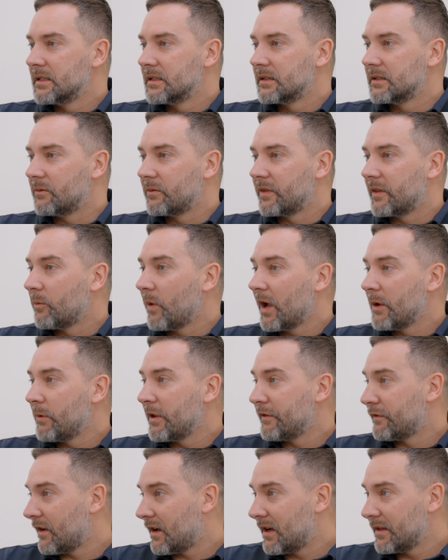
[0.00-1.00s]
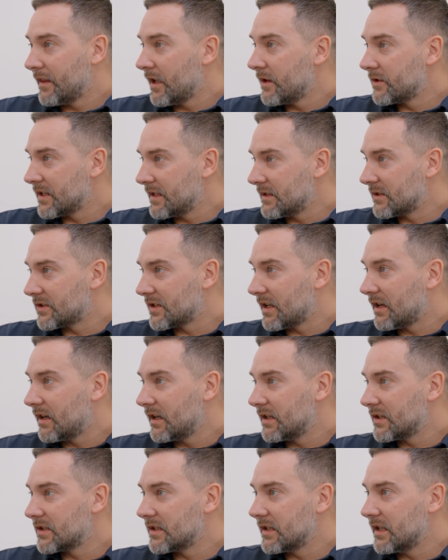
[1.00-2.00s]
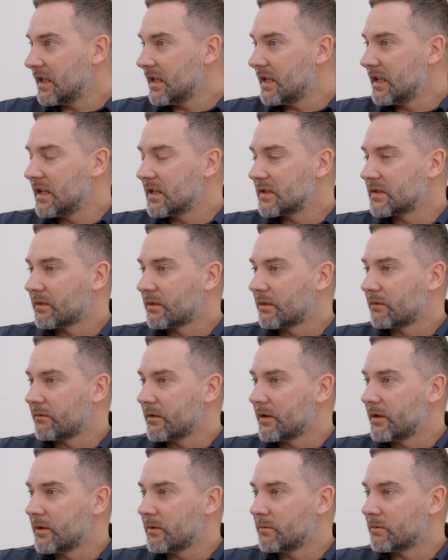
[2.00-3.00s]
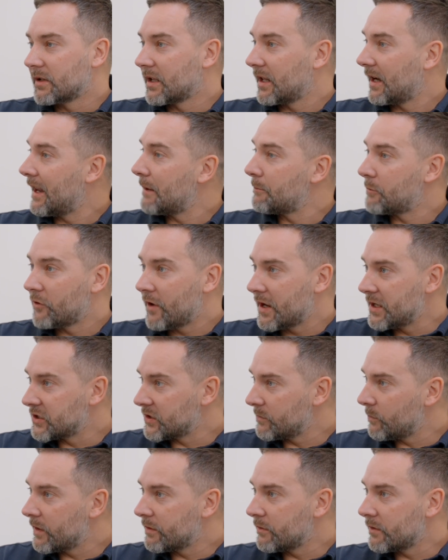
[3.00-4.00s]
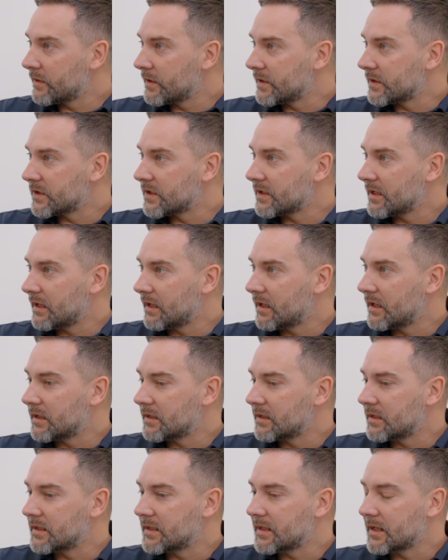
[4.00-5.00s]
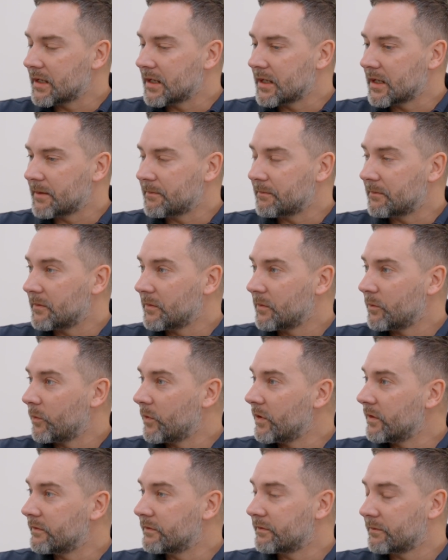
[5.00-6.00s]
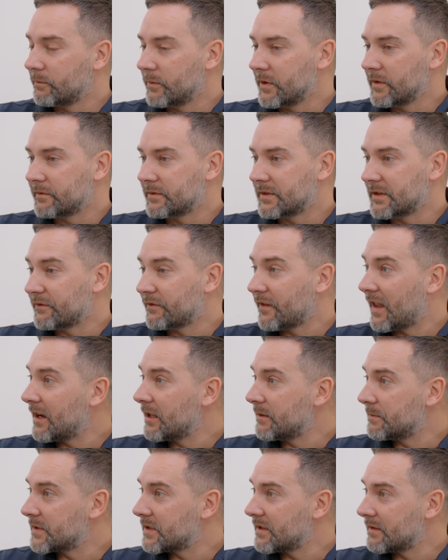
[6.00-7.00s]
The way we find those insights is through collaboration with others, and we've developed